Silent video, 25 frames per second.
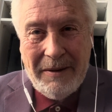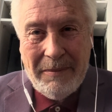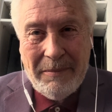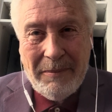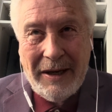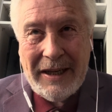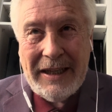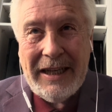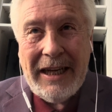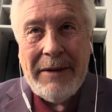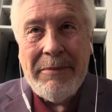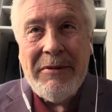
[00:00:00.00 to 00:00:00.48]

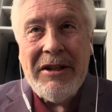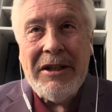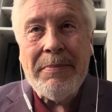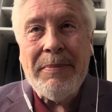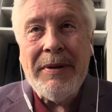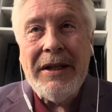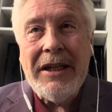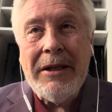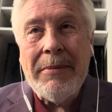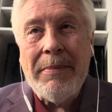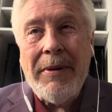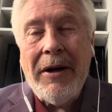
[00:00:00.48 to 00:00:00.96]
My name is
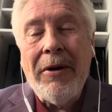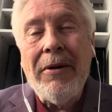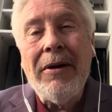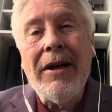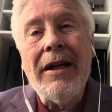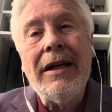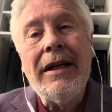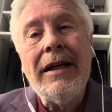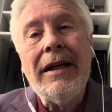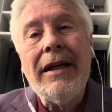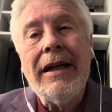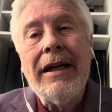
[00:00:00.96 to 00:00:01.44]
Peter
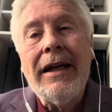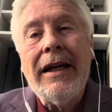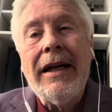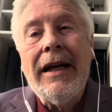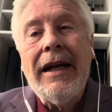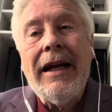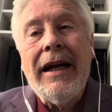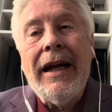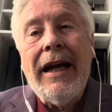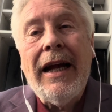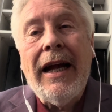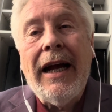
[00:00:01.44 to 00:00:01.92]
Bowler,
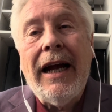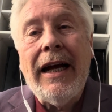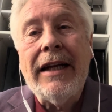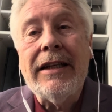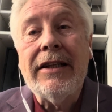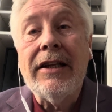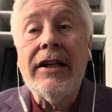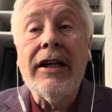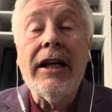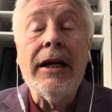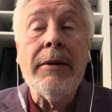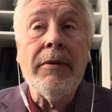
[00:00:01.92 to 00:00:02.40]

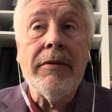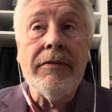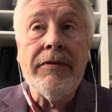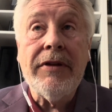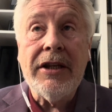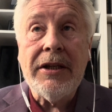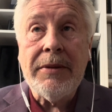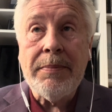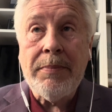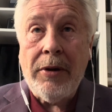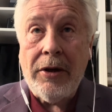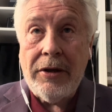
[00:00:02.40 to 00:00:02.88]
and the name of
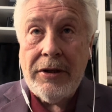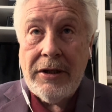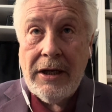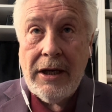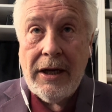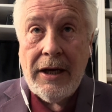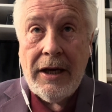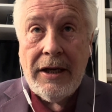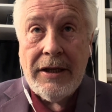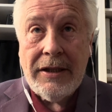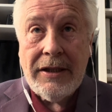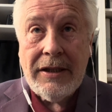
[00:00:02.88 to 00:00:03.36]
this
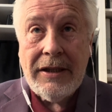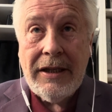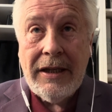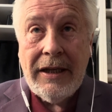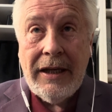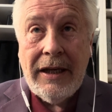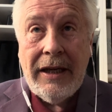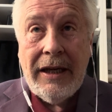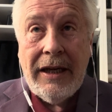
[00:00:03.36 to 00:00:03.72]
podcast